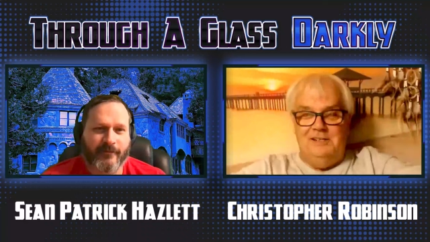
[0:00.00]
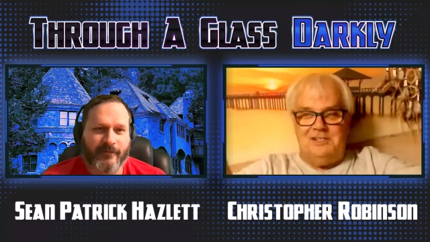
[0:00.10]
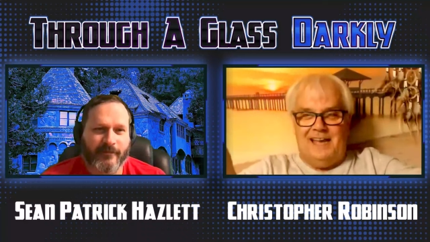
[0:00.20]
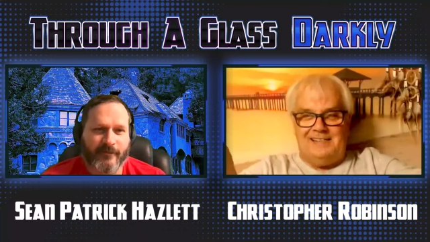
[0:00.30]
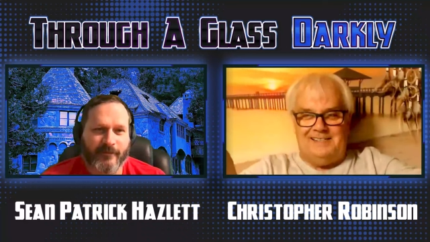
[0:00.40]

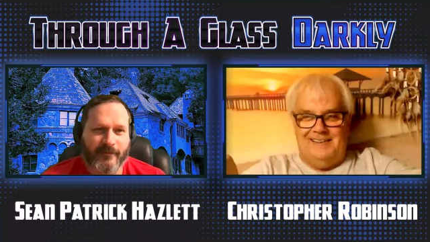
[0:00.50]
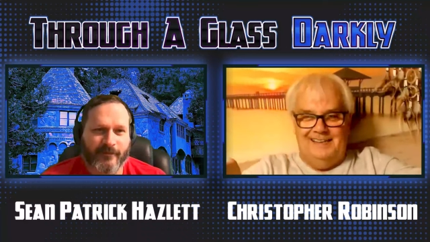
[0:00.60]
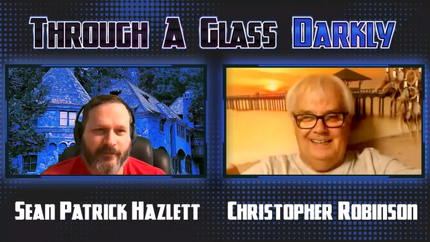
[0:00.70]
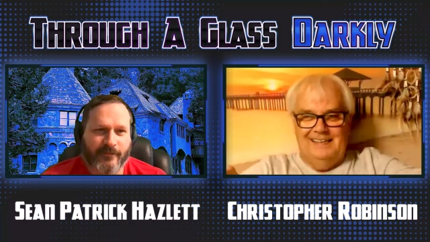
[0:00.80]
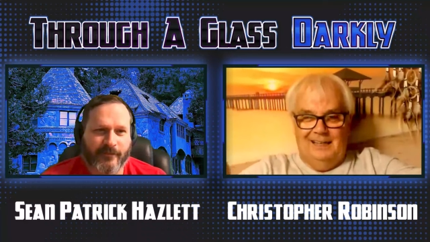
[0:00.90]
Speaker 1: shatter
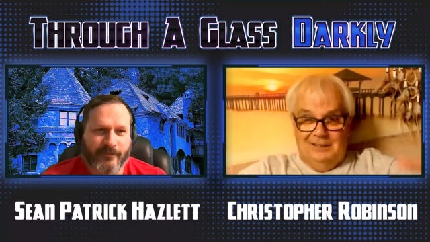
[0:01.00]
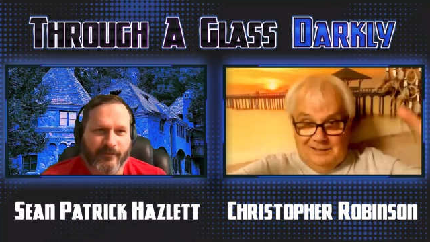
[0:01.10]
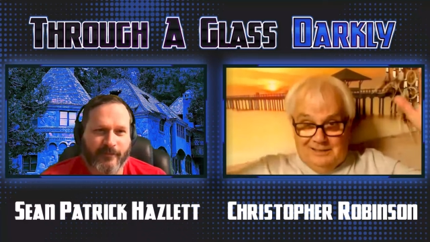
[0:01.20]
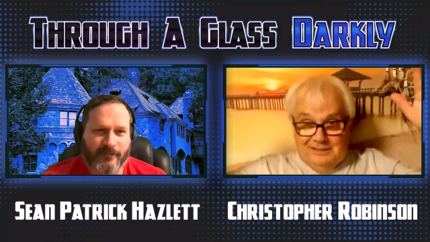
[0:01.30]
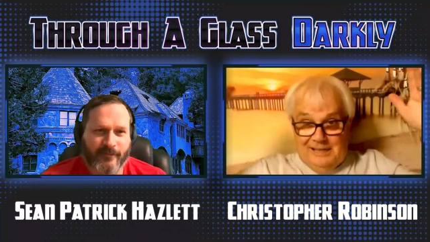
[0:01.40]
and you
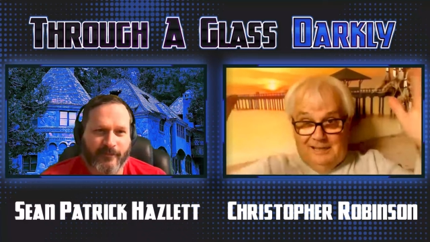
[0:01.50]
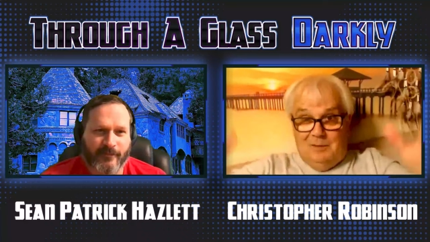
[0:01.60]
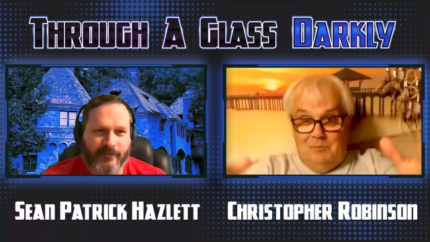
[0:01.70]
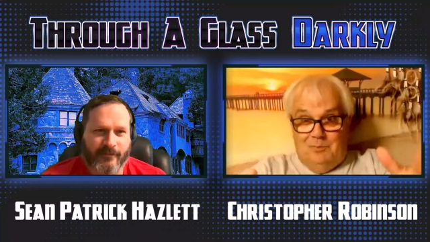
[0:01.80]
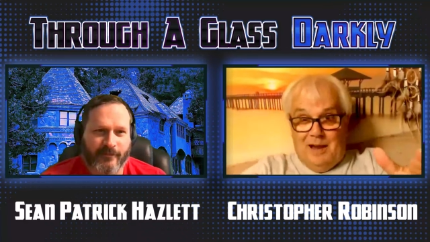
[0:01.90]
can hear the
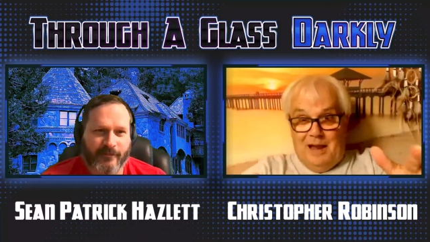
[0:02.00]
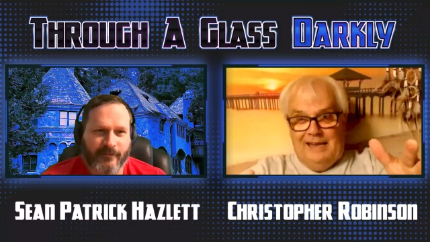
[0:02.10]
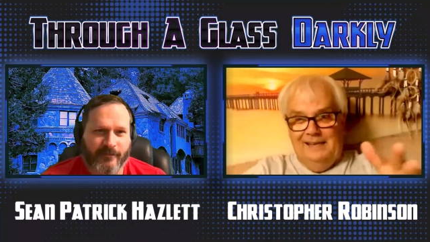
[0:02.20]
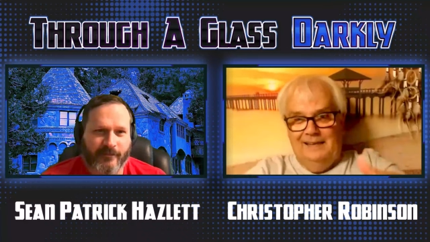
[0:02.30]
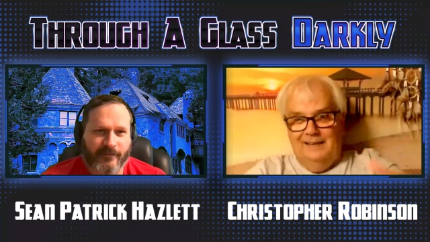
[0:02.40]

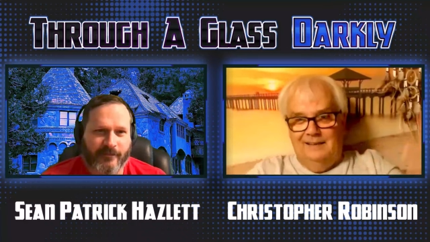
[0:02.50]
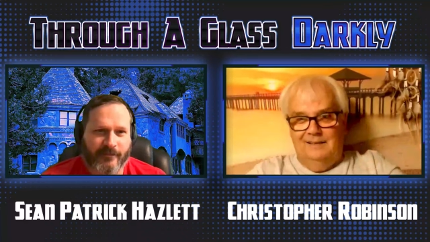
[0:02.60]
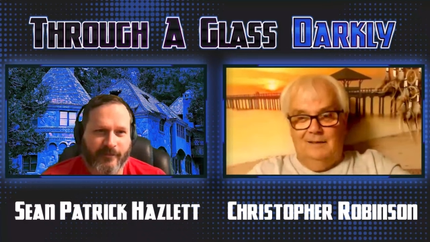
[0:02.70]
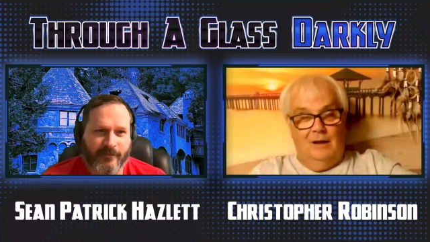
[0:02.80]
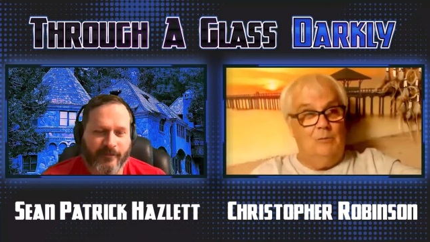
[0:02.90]
bang.
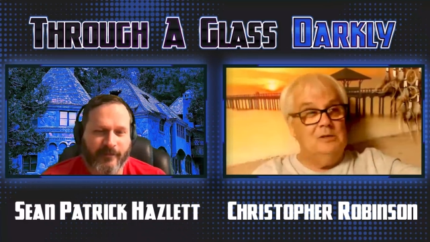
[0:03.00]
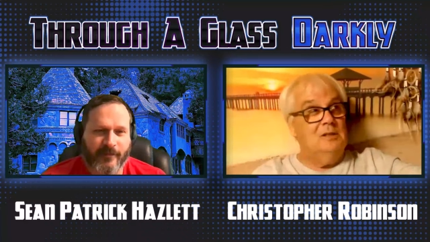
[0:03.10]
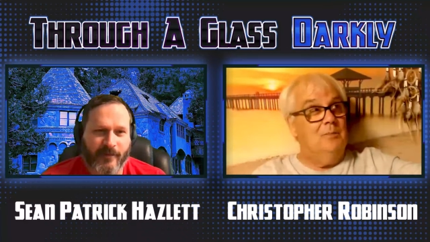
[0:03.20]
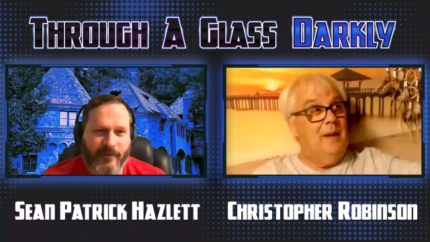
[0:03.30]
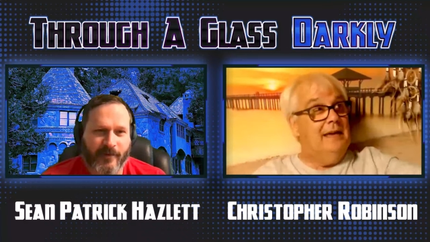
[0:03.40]
Was
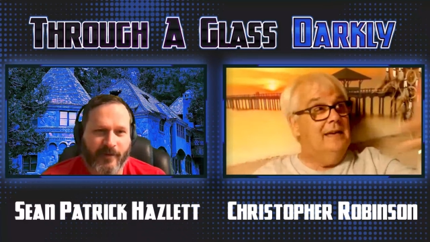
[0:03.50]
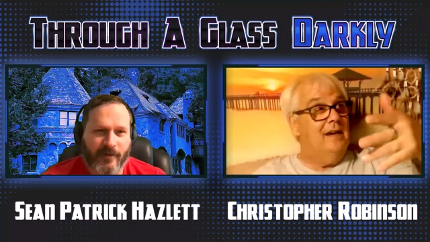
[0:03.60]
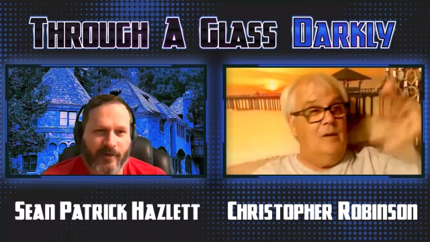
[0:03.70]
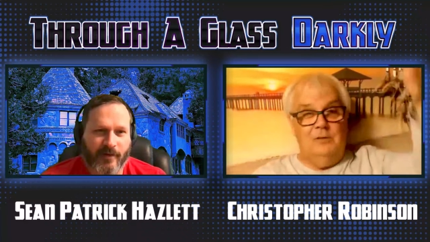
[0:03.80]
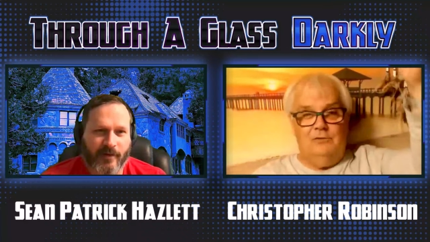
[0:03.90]
the bang it
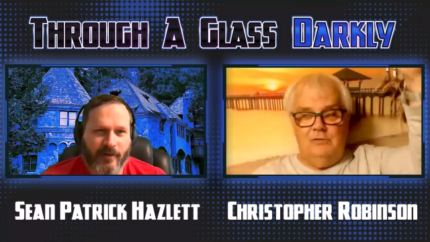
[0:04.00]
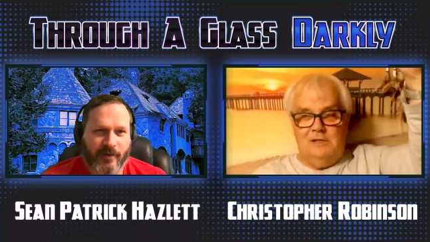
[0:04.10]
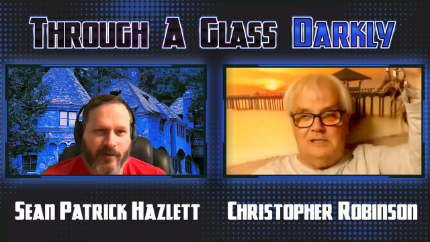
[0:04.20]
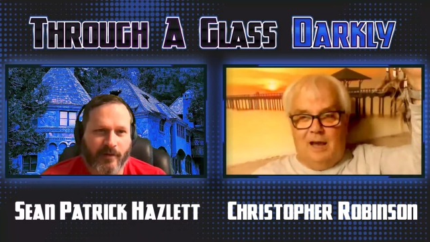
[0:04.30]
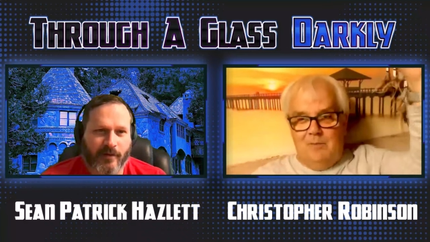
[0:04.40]
coming through the
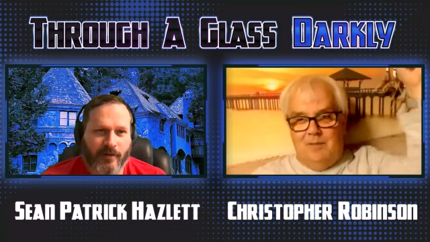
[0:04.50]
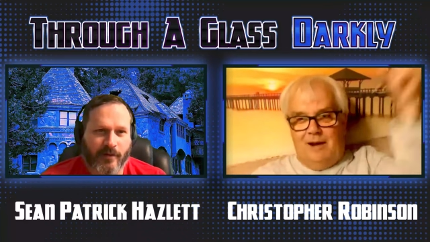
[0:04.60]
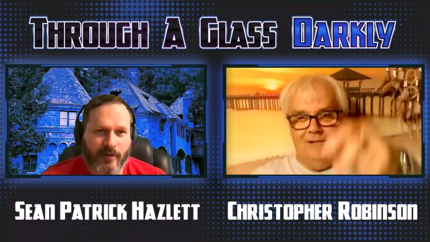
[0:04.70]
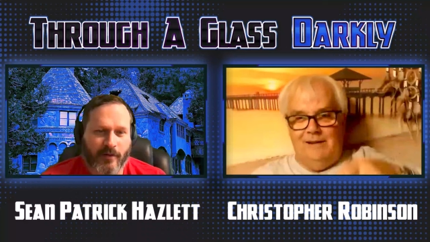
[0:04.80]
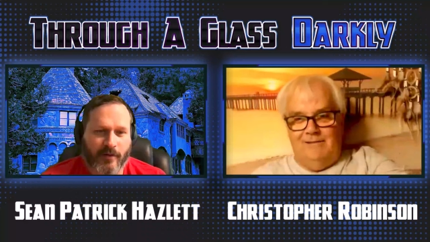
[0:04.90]
sound
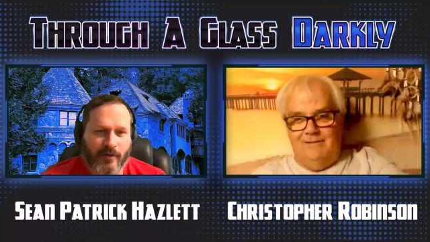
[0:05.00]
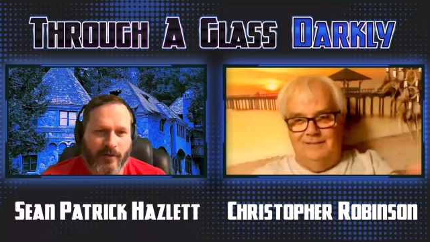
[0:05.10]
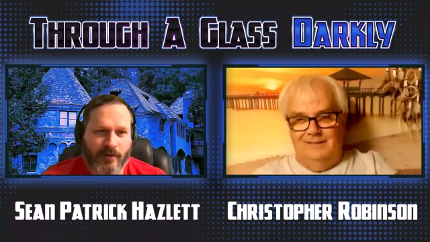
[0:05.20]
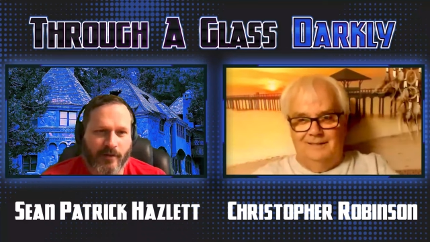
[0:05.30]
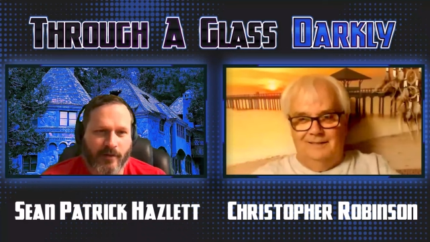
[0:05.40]
barrier?
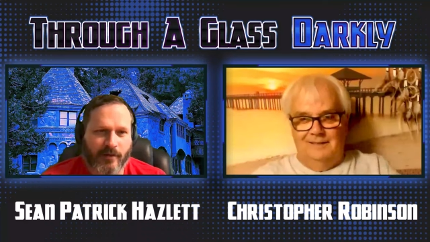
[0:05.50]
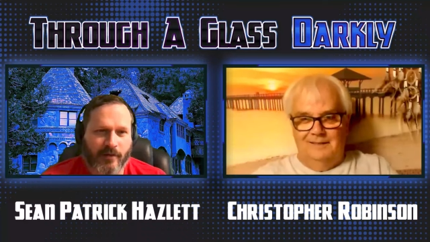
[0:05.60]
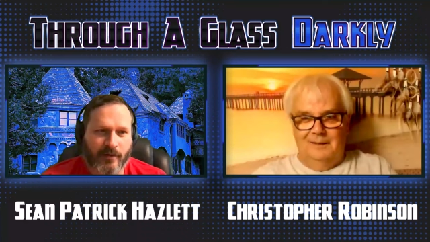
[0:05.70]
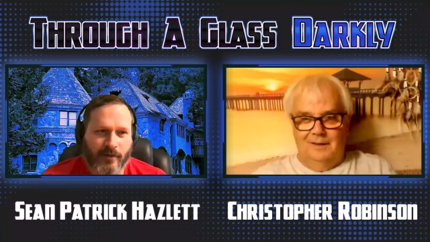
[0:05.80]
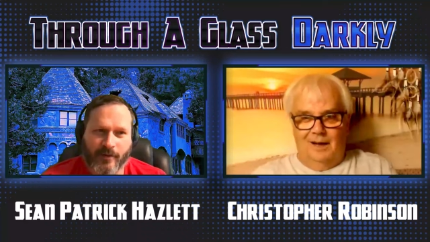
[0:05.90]
And
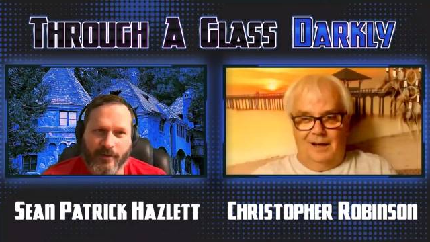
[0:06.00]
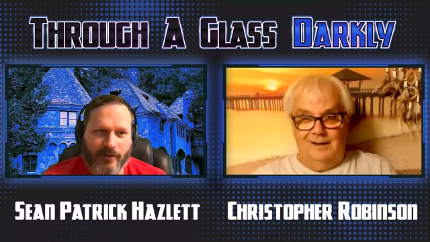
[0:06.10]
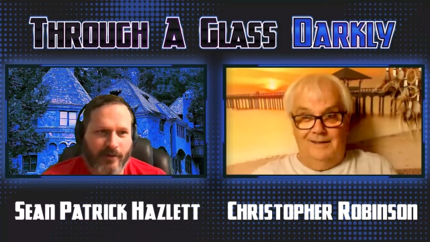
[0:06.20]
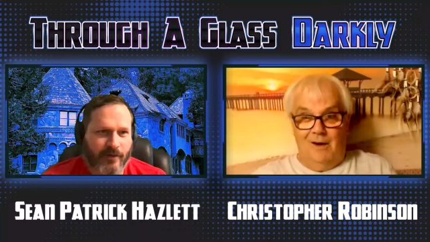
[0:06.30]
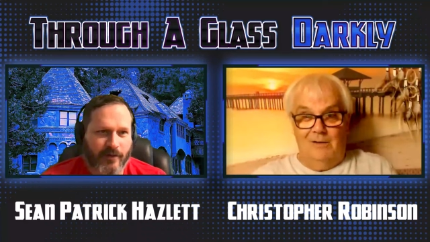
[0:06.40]
I
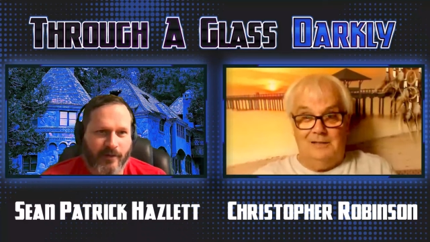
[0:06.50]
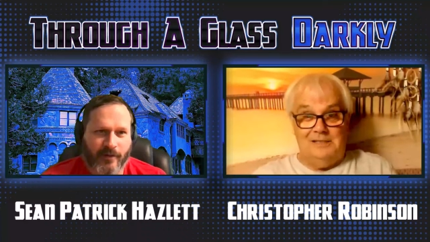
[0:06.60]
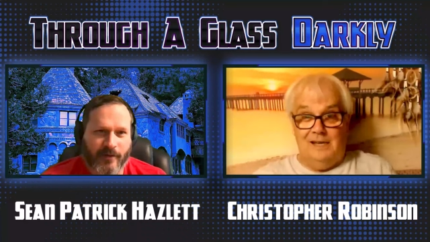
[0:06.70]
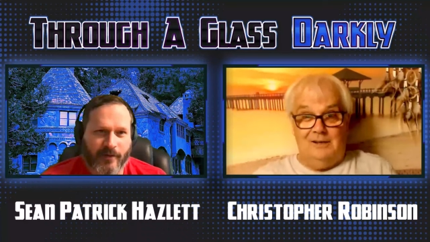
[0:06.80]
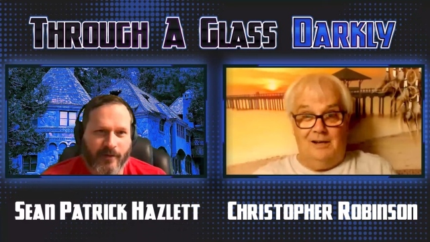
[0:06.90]
don't know, it
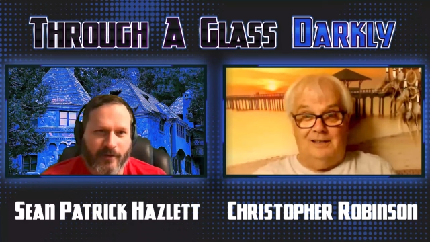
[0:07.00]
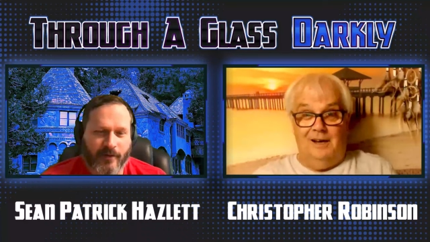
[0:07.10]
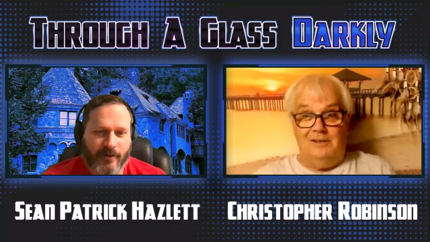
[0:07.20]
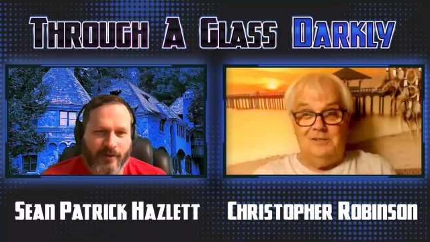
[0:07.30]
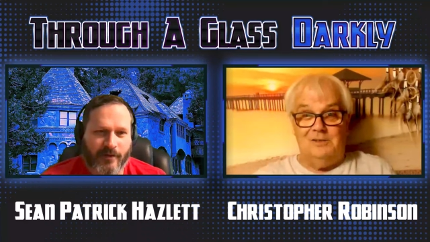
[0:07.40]
sounded like a
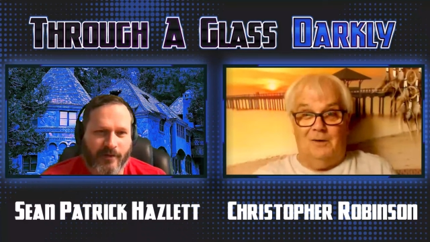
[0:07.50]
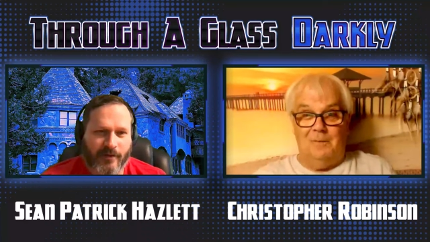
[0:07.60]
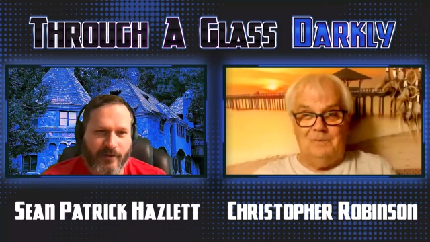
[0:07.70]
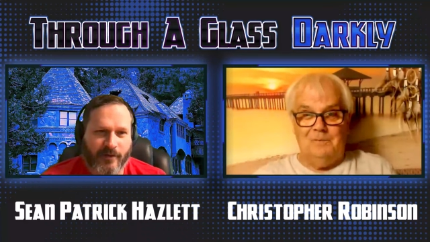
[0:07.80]
gunshot,